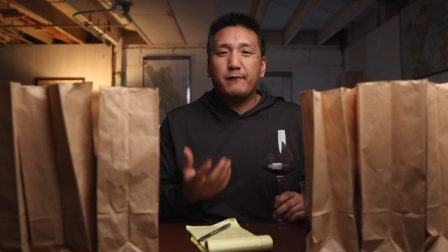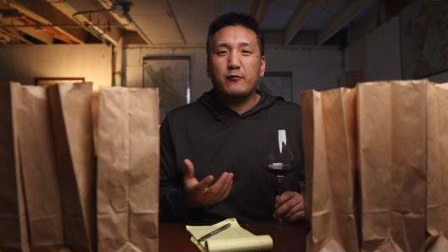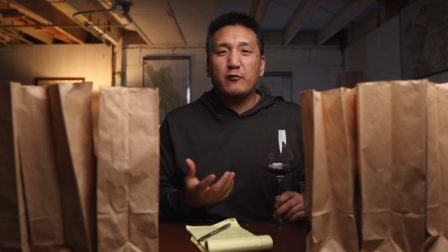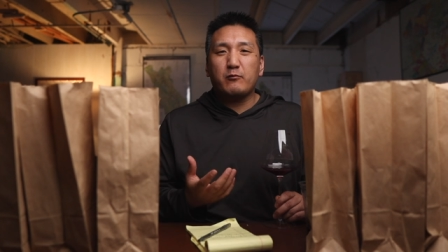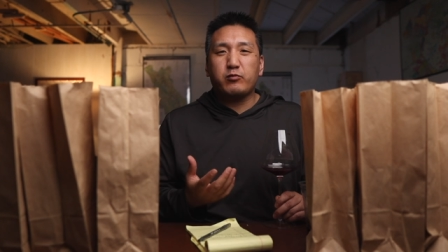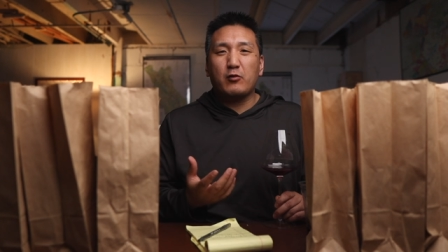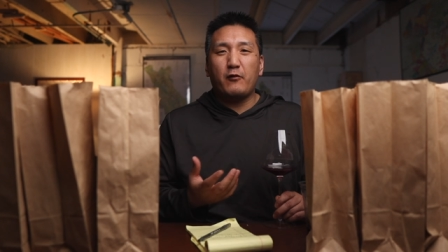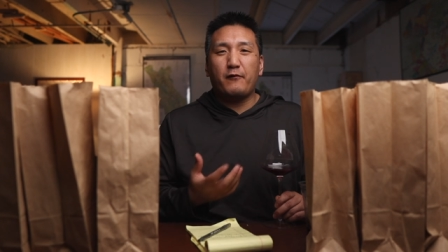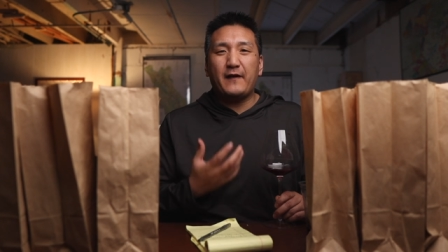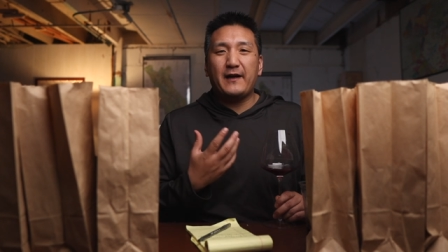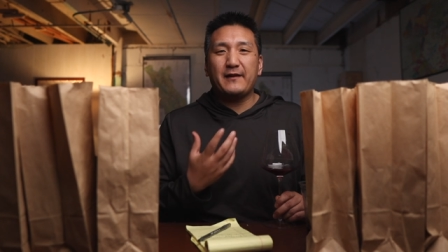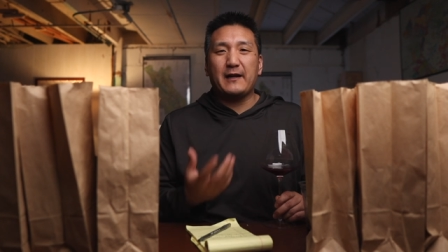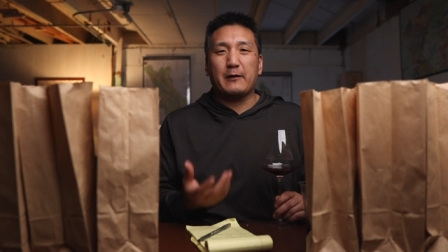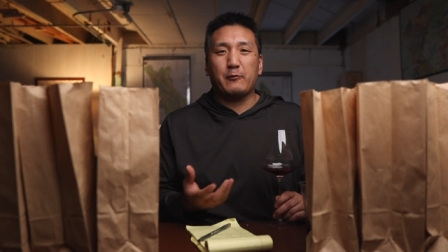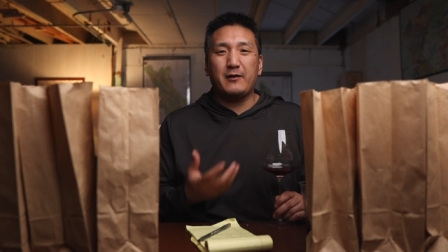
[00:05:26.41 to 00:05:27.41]
fruit
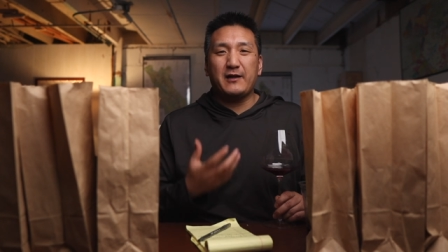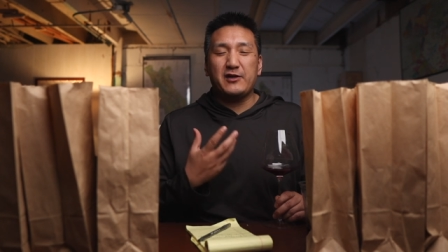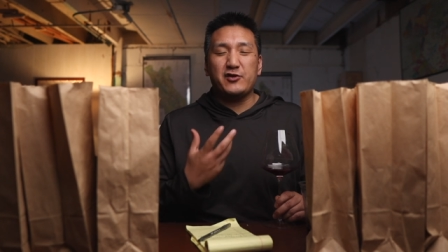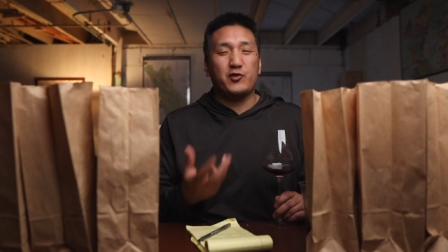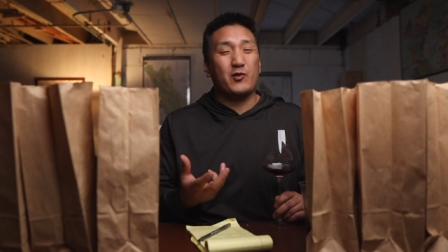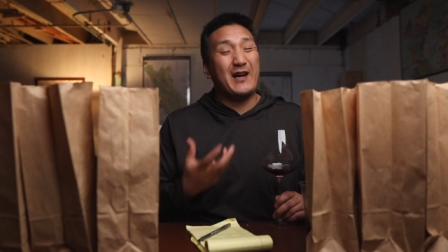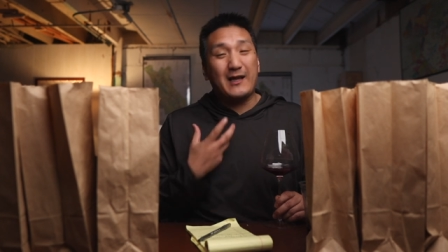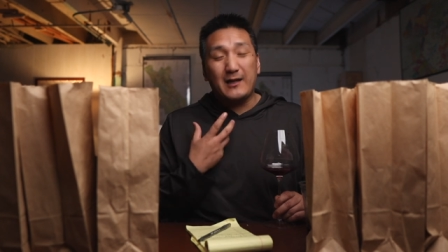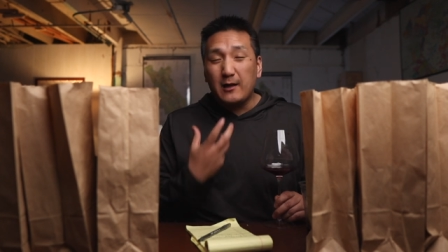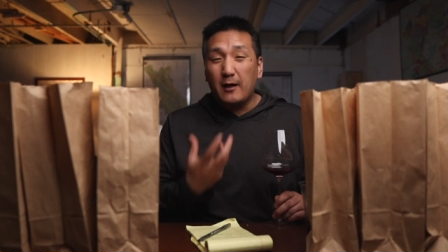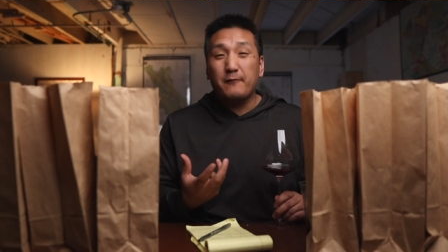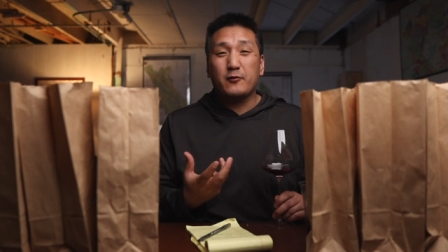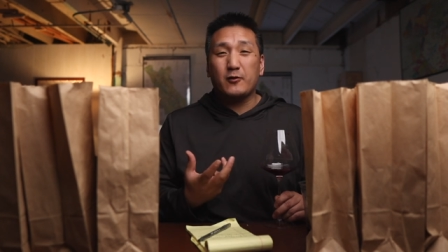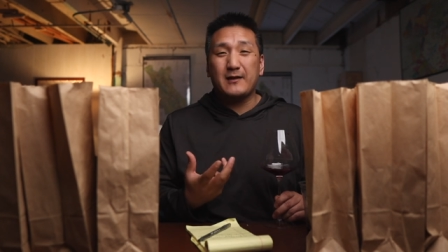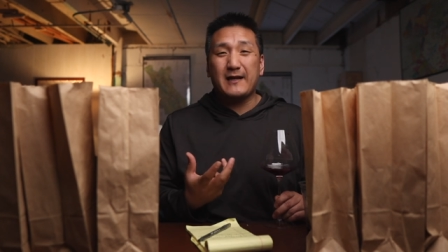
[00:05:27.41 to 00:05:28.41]
profile that I really enjoy. I
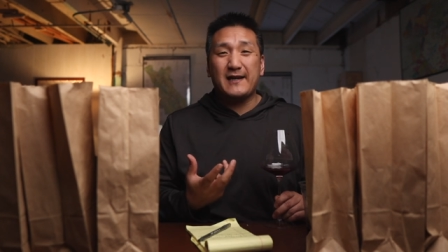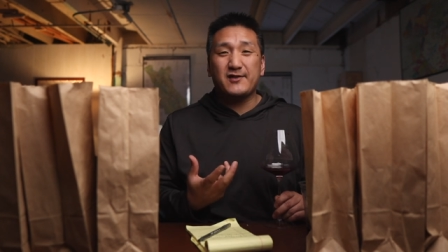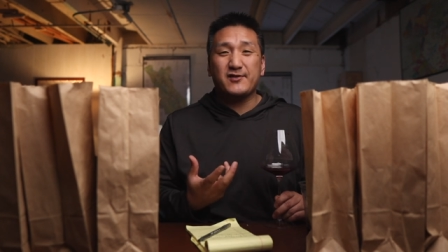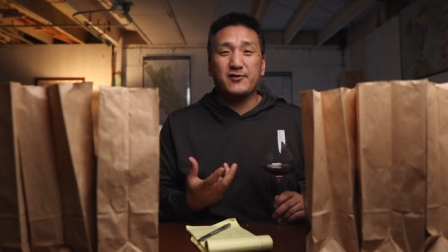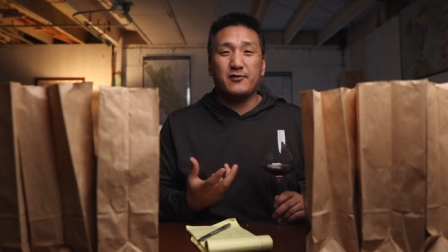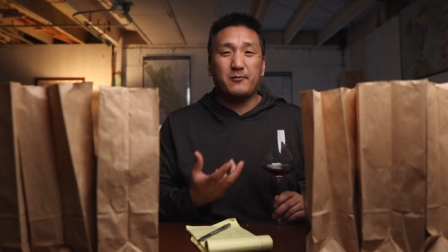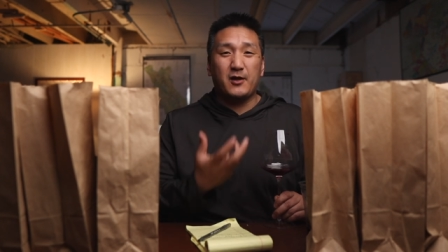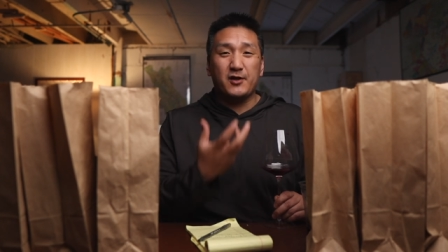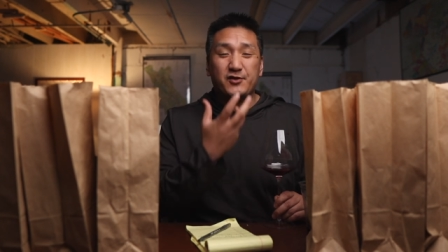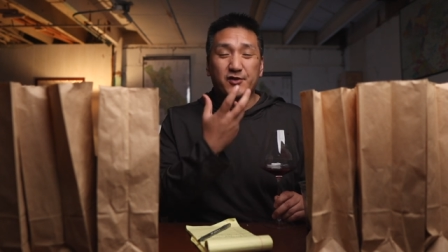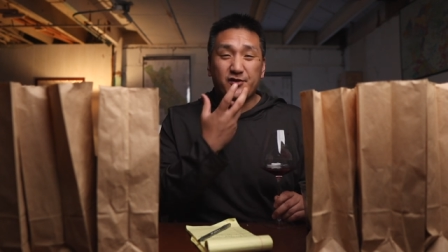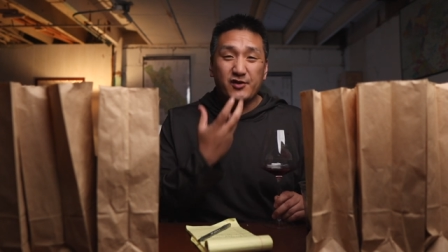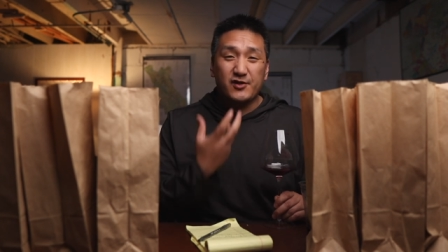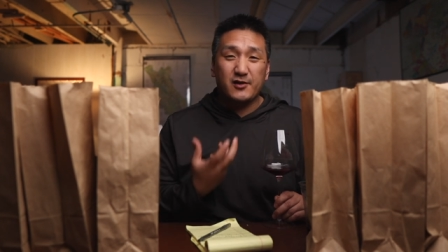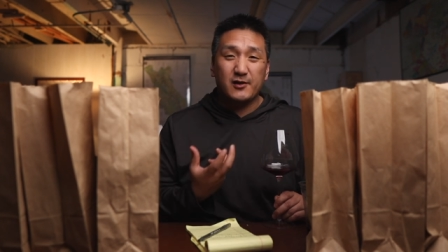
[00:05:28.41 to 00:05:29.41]
love Grenache so much.
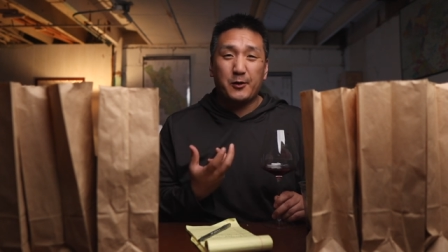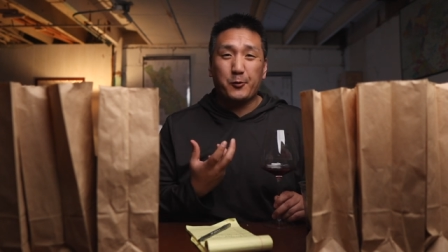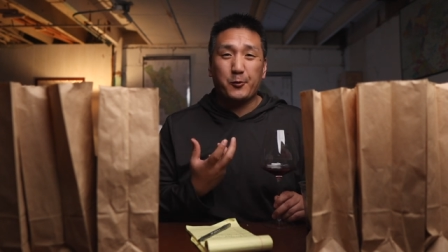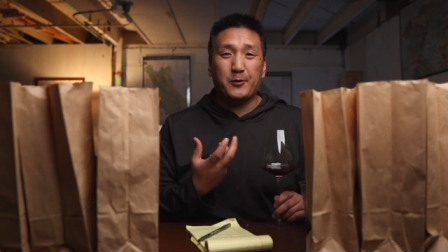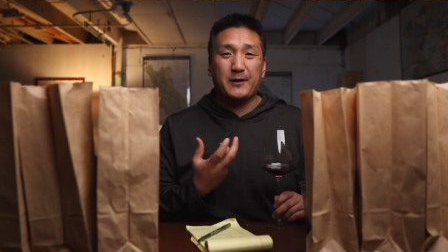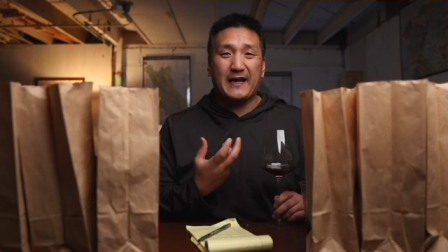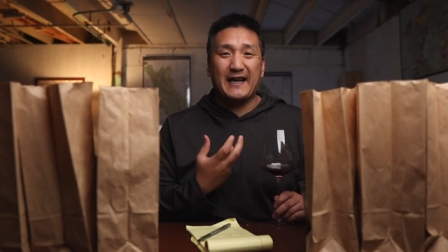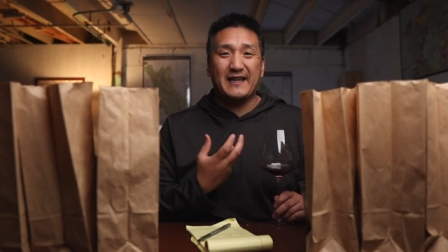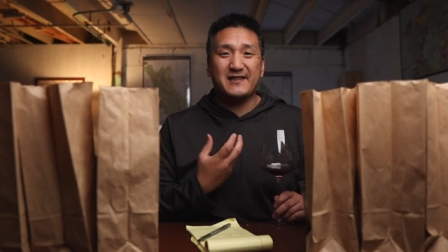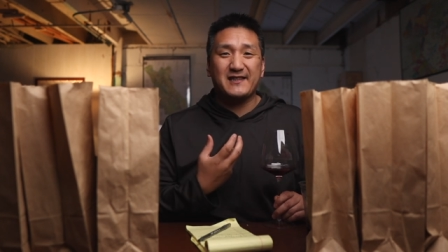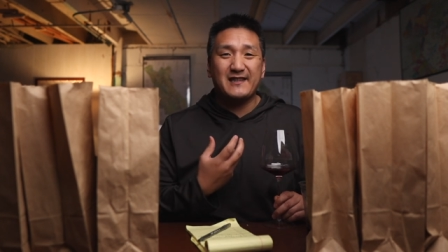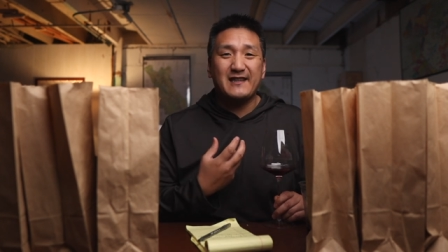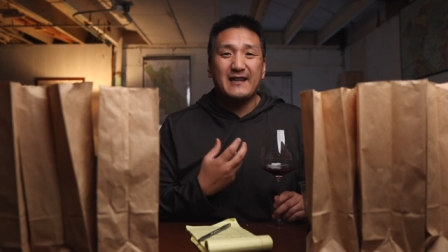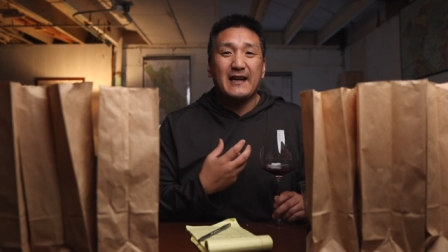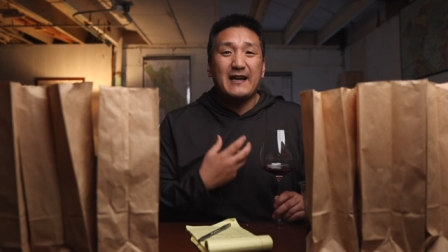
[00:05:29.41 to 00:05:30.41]
It's just lower in
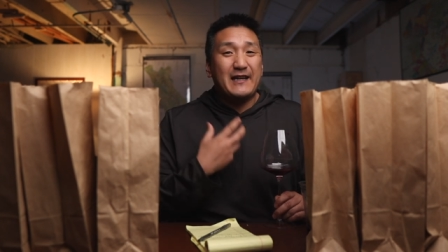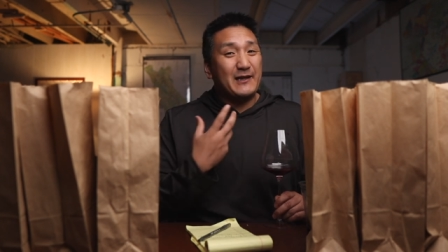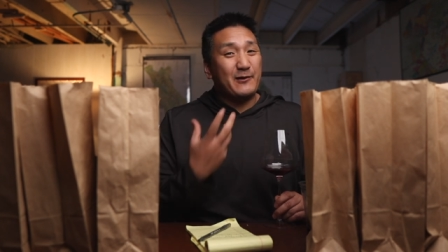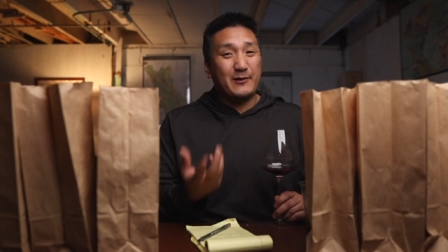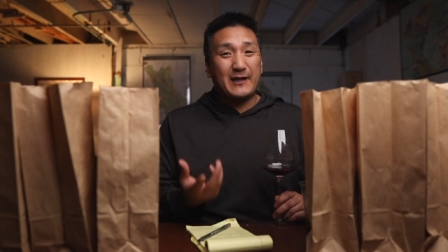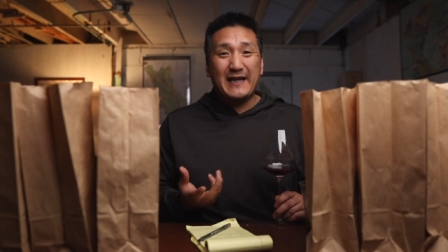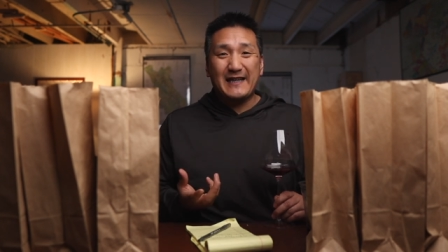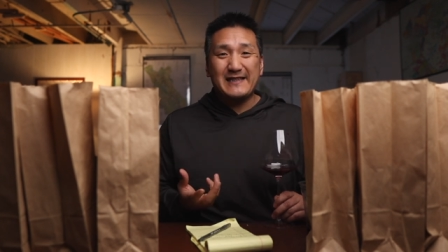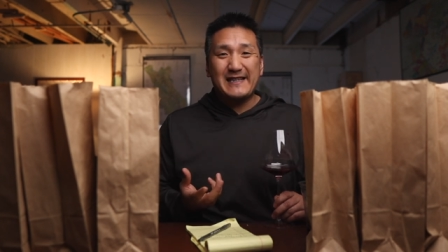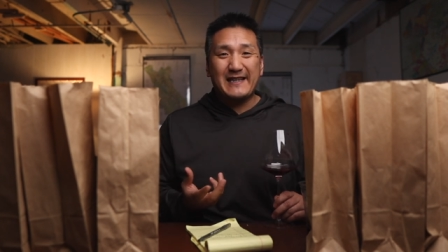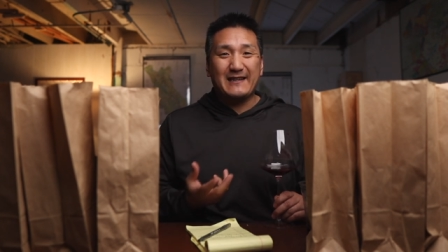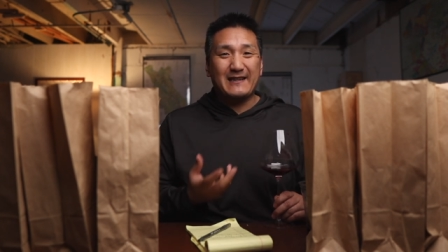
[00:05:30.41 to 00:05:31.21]
acid. You know, Chianti